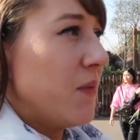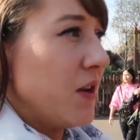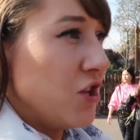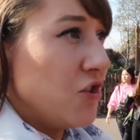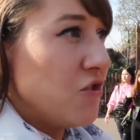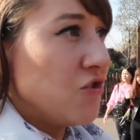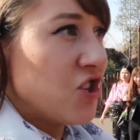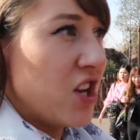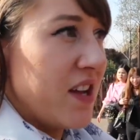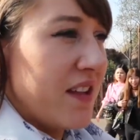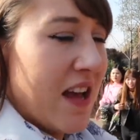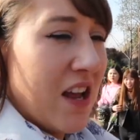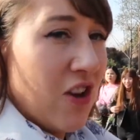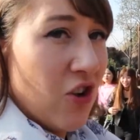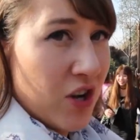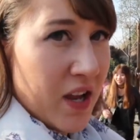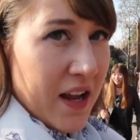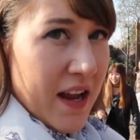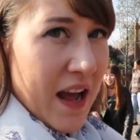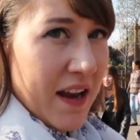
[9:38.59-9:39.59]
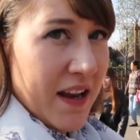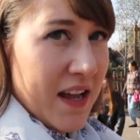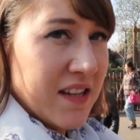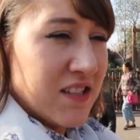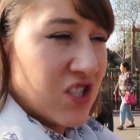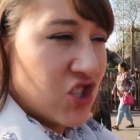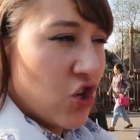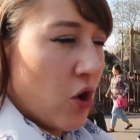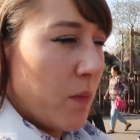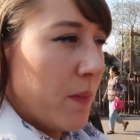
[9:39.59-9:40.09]
but usually they're looking at
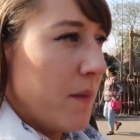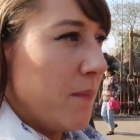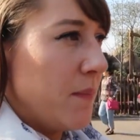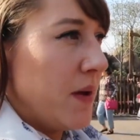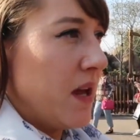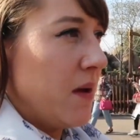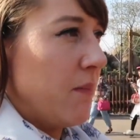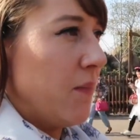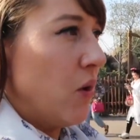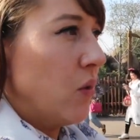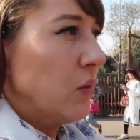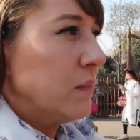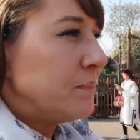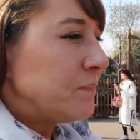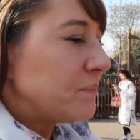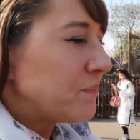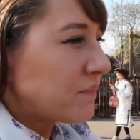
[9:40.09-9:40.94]
it and stopping people.